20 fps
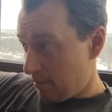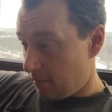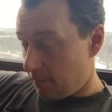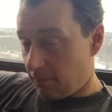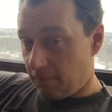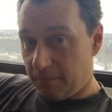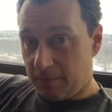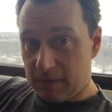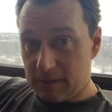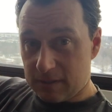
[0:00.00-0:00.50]

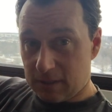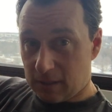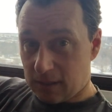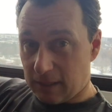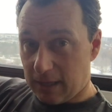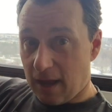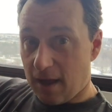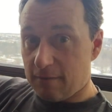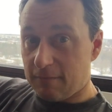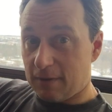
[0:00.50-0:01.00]

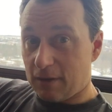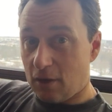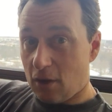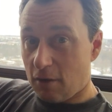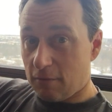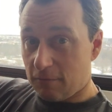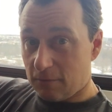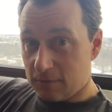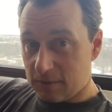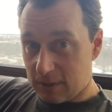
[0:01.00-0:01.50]
Physically having
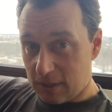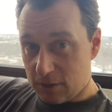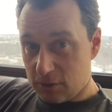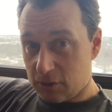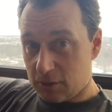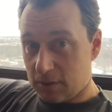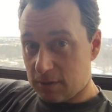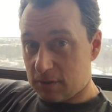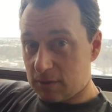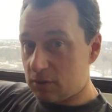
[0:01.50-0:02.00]

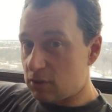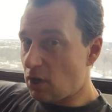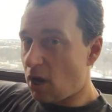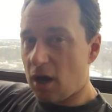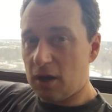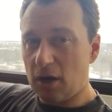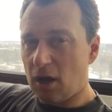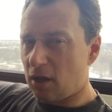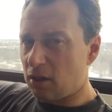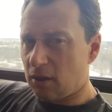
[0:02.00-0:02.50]
conversations,
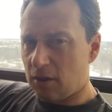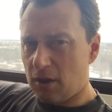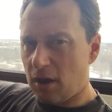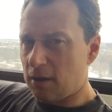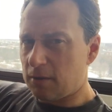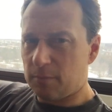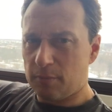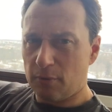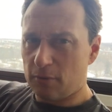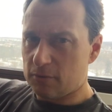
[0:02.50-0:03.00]
not
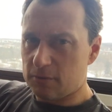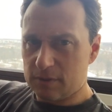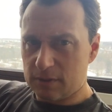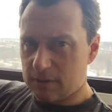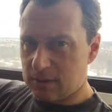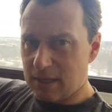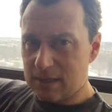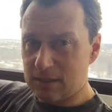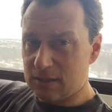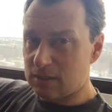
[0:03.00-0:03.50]
in
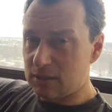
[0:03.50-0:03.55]
person.